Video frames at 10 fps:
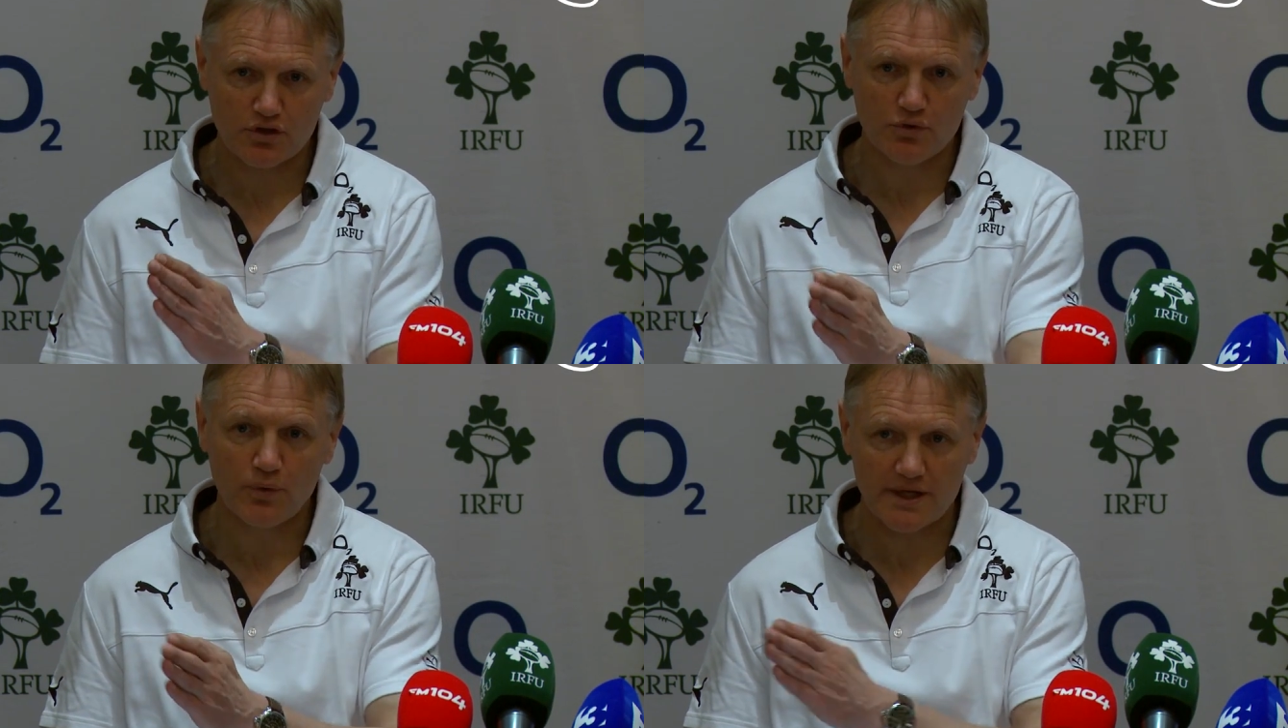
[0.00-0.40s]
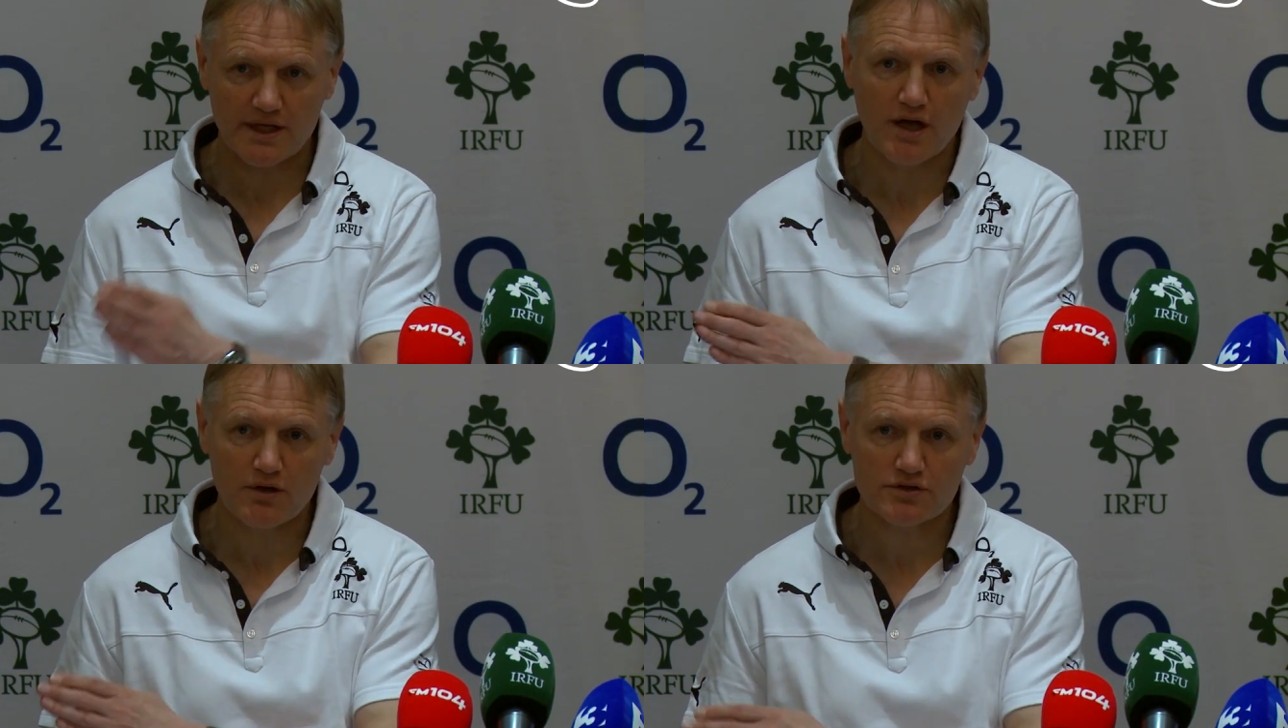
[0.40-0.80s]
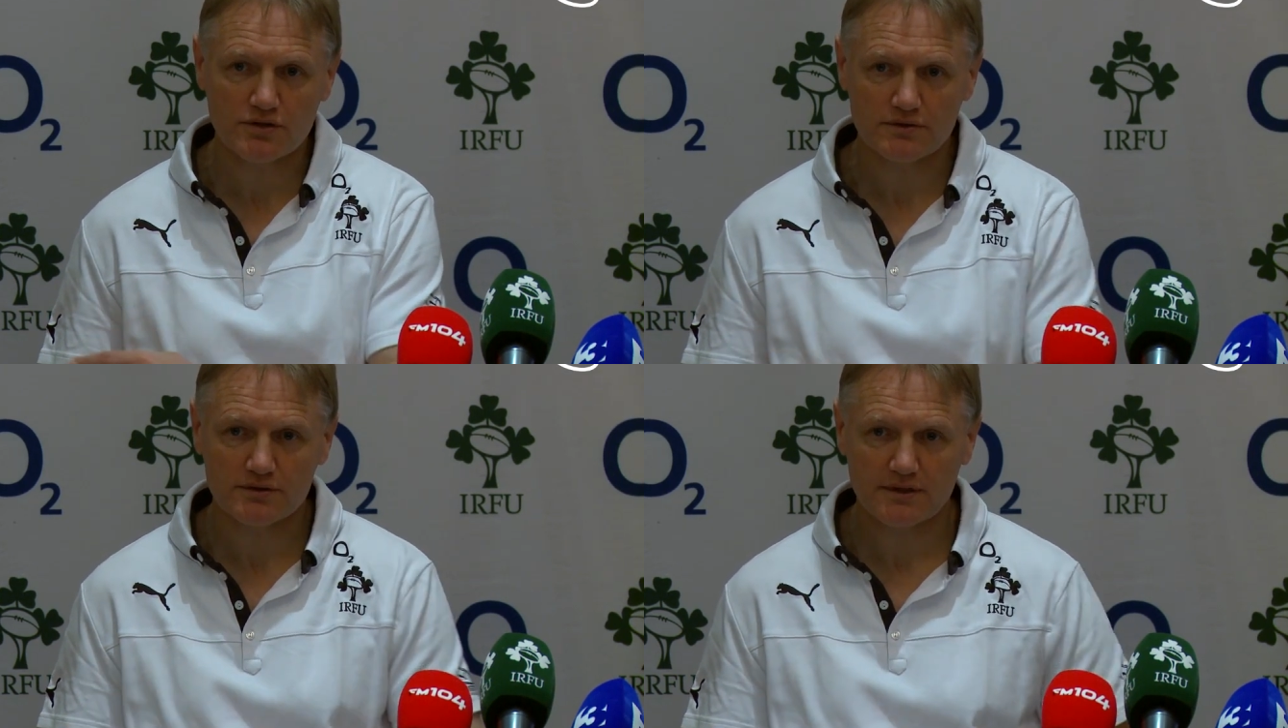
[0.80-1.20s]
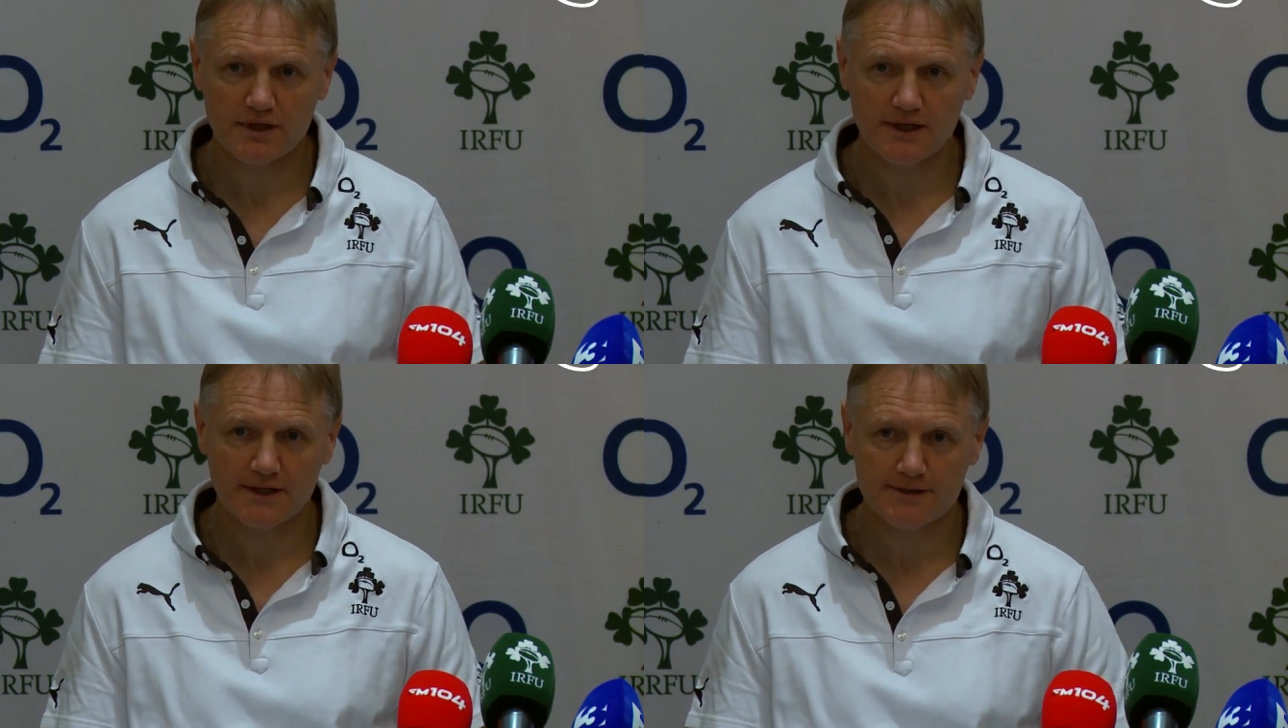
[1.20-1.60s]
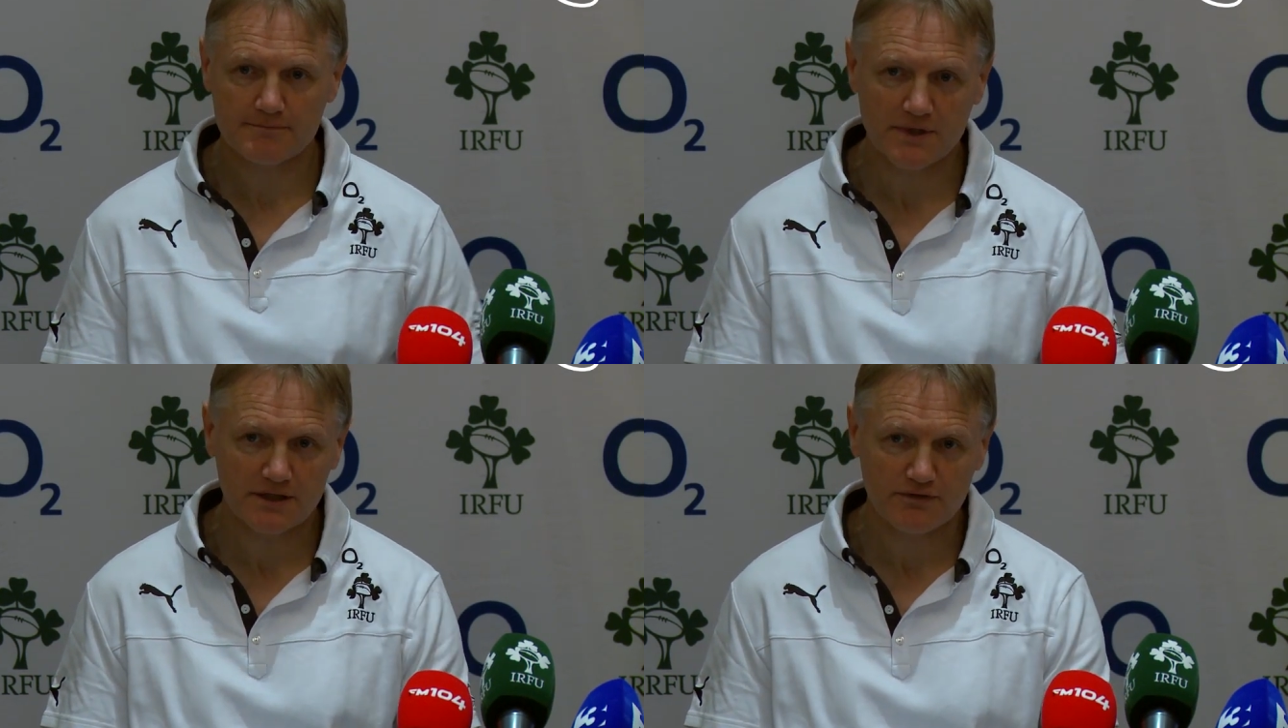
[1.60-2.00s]
who we can go to
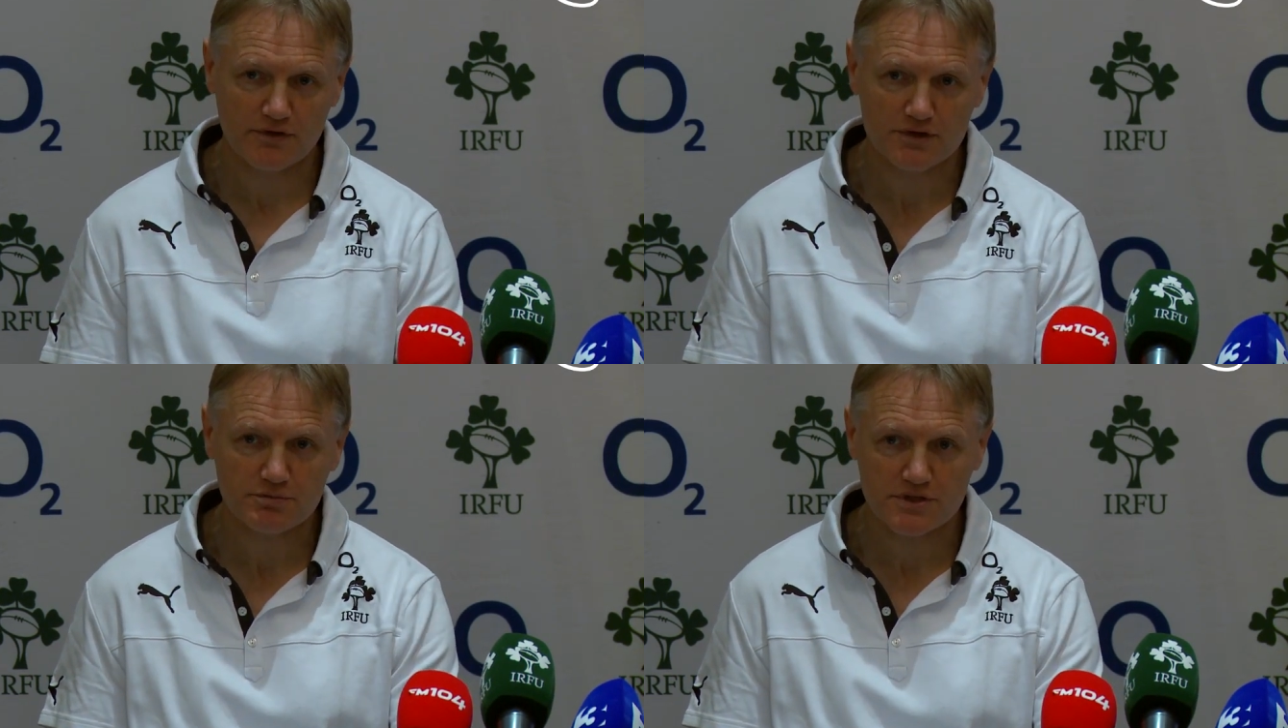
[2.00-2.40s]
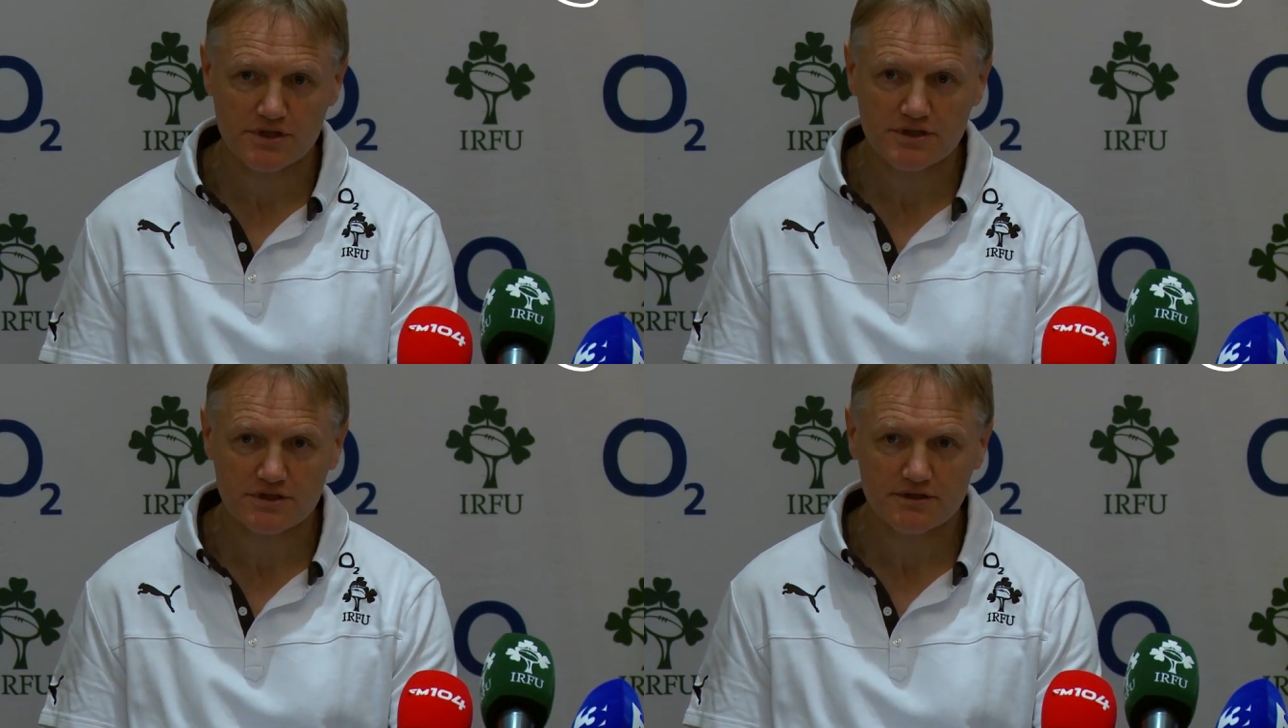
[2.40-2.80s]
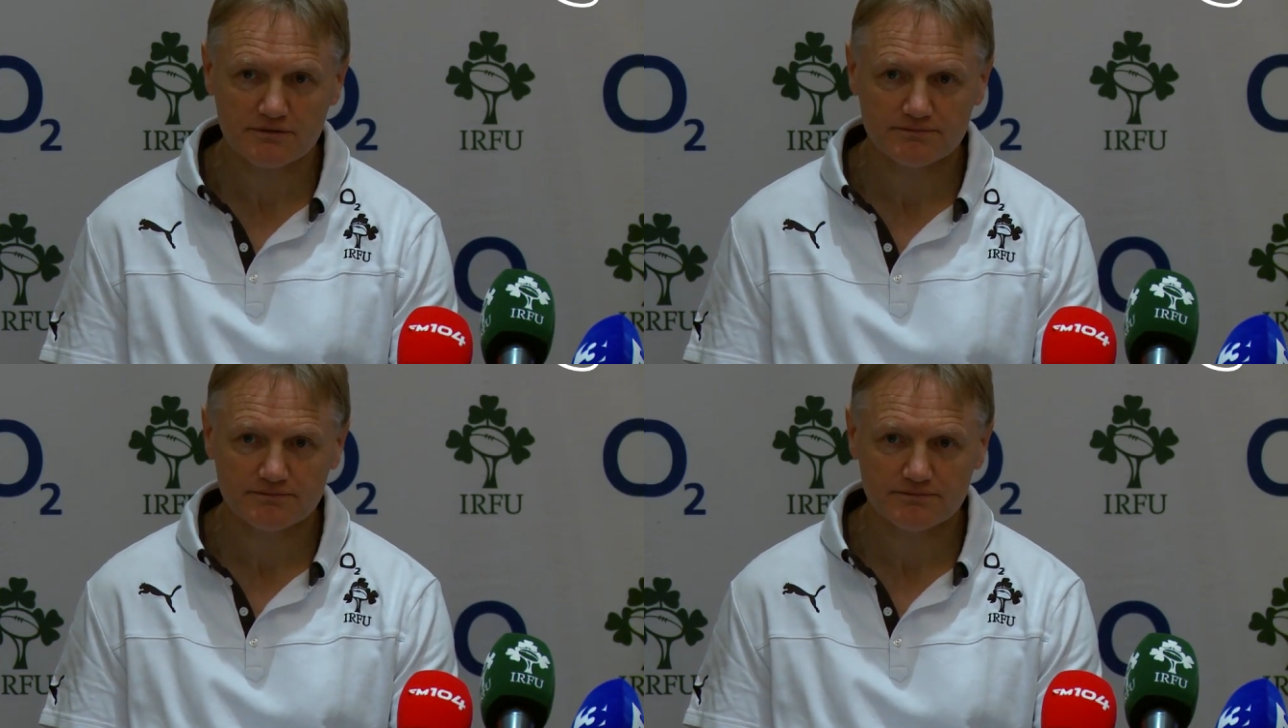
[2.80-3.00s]
in various positions.